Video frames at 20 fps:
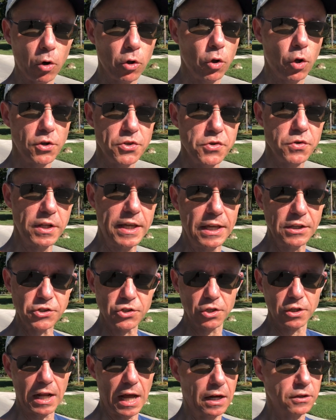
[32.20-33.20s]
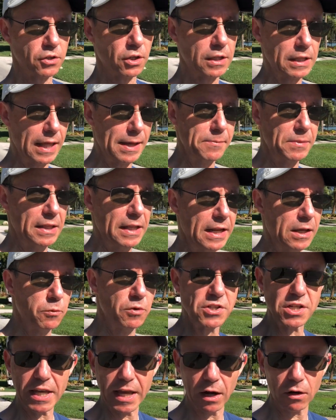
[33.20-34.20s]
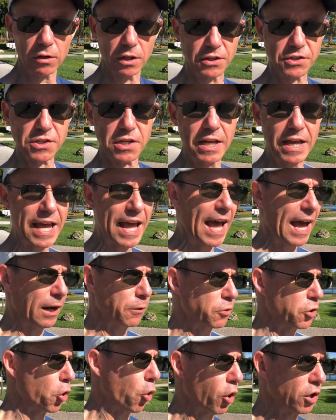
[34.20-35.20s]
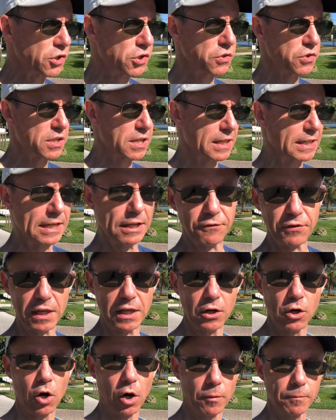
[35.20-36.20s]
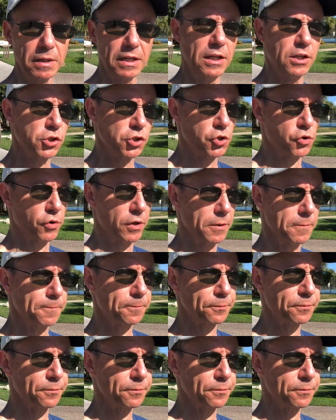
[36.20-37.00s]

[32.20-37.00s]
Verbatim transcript: a lawsuit against your doctor claiming that he was careless and caused you significant harm and injury.